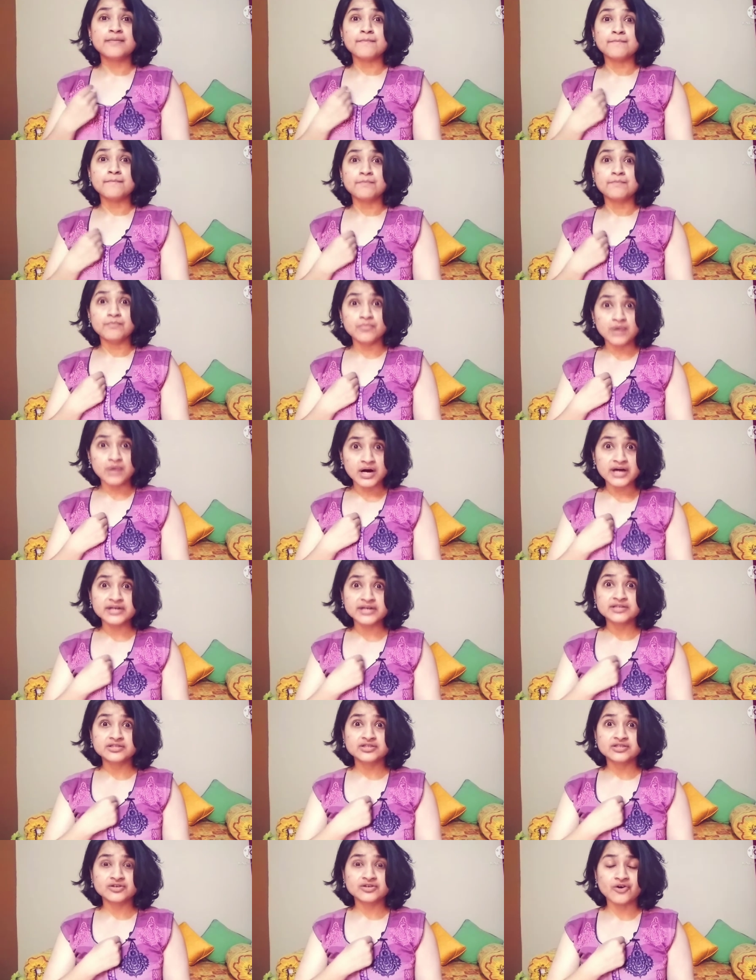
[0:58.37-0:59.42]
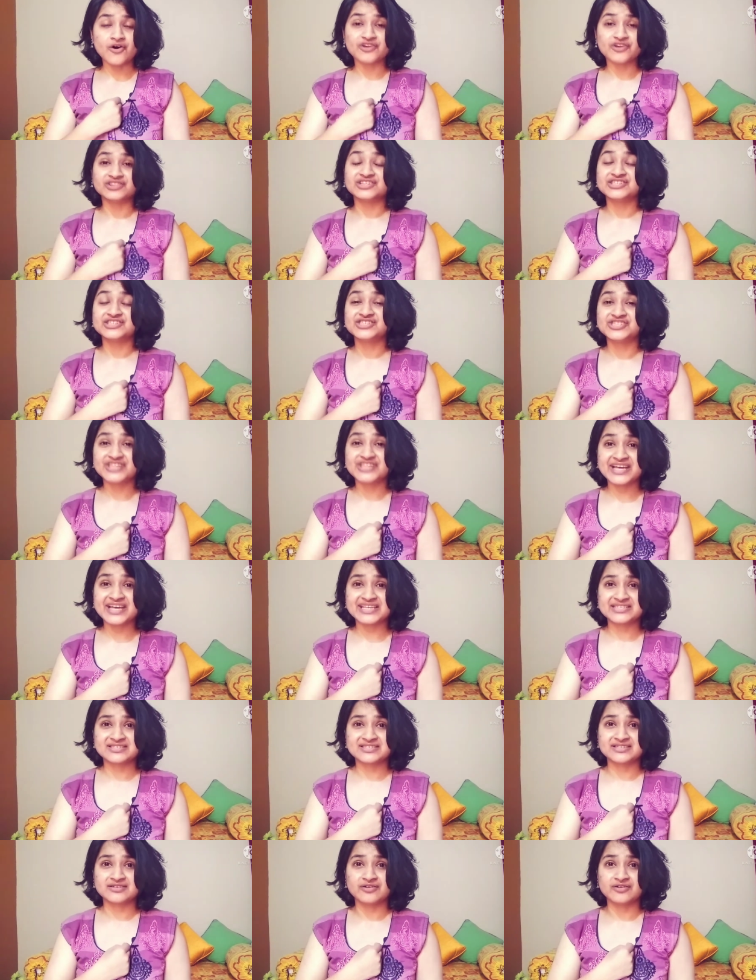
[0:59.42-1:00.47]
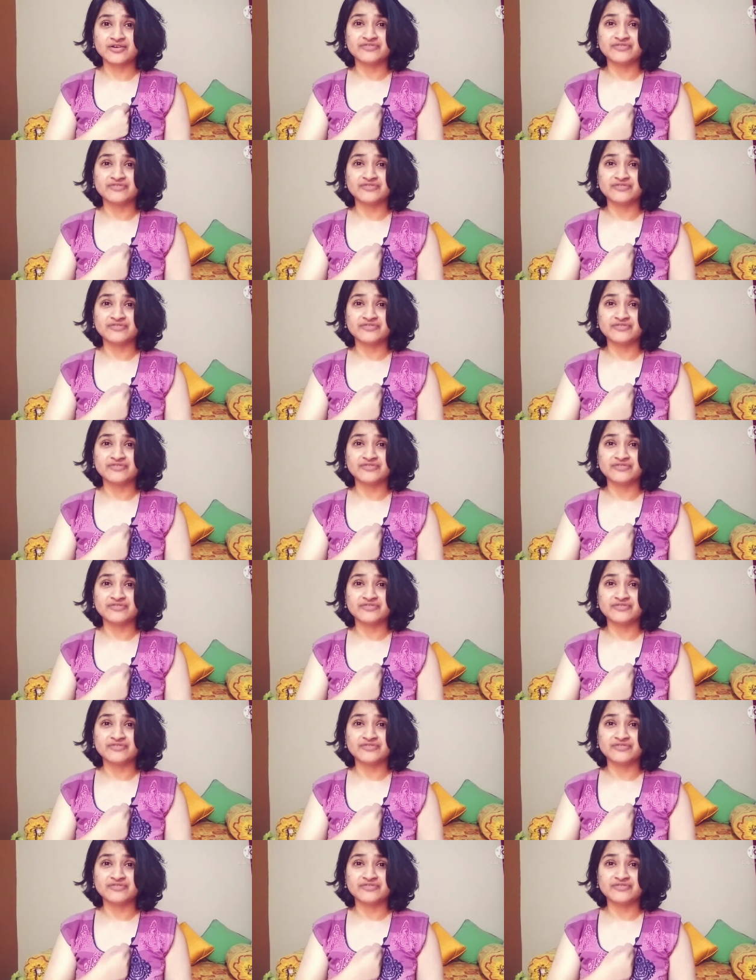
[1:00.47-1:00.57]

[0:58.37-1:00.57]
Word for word: mirth on the chest